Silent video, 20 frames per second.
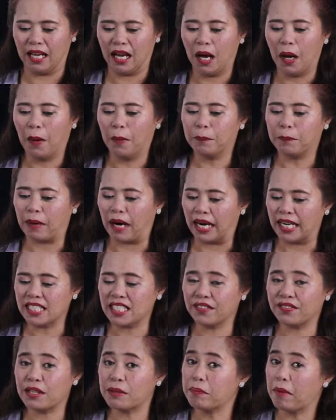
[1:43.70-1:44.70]
parts of the
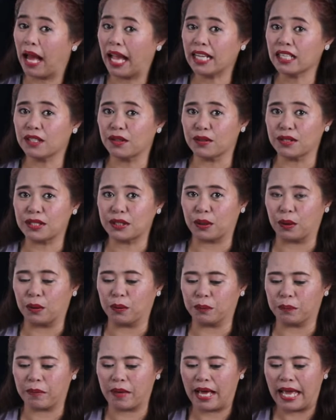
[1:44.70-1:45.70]
microscope,
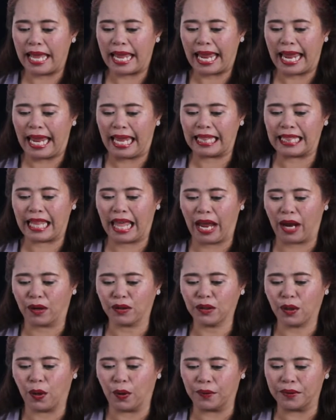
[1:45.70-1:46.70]
and their
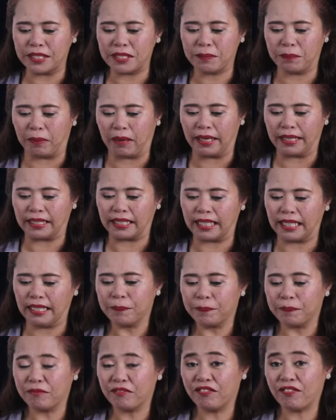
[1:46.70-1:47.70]
corresponding
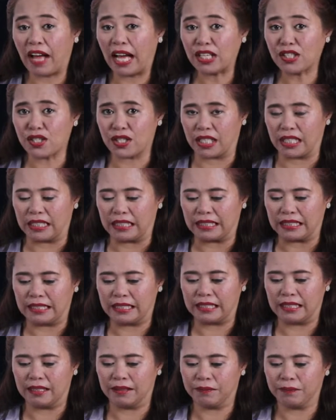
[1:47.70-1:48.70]
functions.
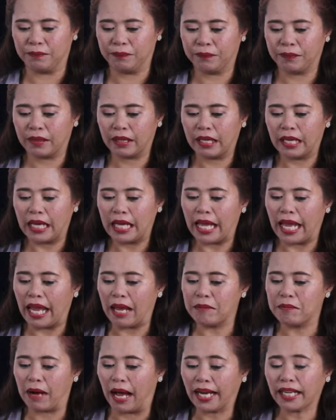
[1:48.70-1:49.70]
A
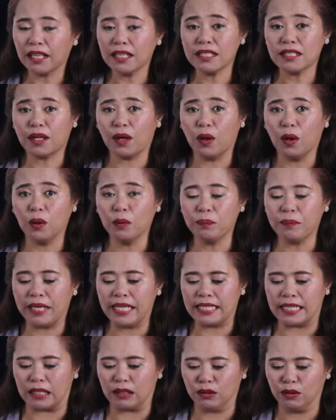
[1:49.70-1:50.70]
microscope is a
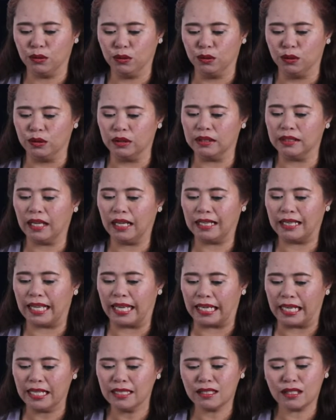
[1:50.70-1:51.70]
tool that is
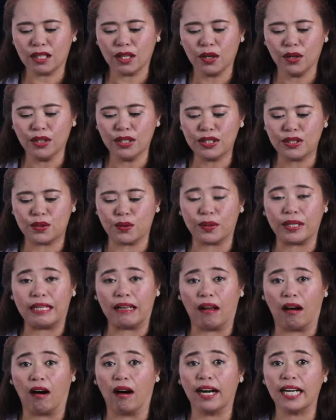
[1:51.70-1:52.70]
used to
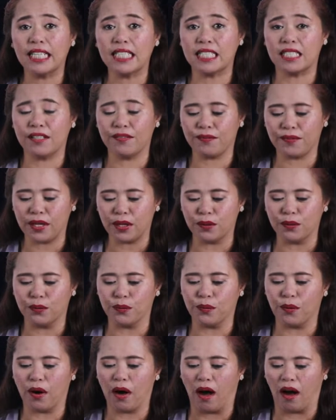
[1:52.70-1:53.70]
enlarge the view
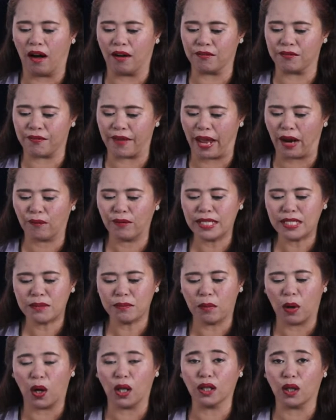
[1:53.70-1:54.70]
of a very
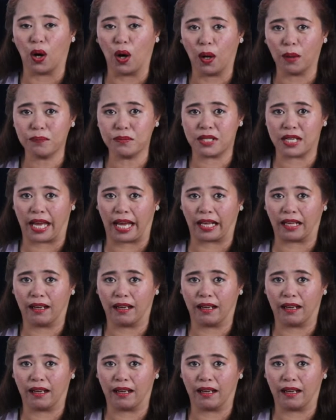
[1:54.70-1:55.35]
small object